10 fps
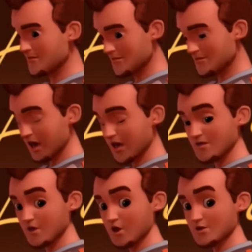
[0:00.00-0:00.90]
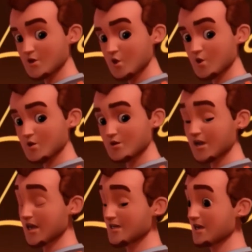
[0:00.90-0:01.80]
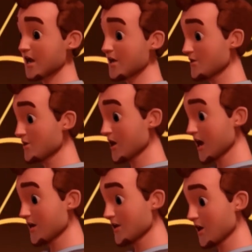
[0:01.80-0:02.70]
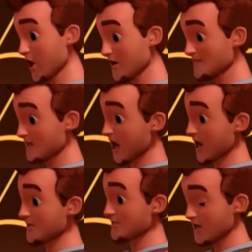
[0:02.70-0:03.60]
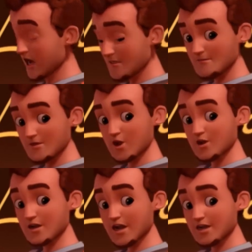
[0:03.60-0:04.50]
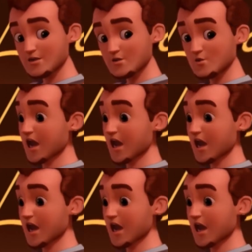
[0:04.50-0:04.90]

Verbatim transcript: if you'll excuse me, I'm very, very, very uh, busy.